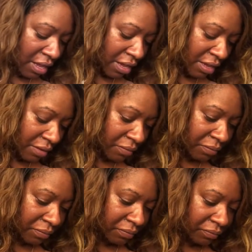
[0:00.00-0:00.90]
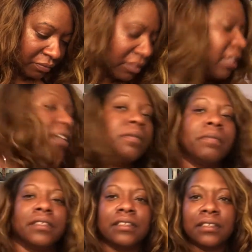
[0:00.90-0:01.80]

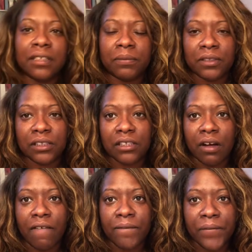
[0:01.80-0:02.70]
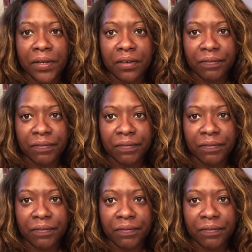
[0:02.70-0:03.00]
But the summers here are very,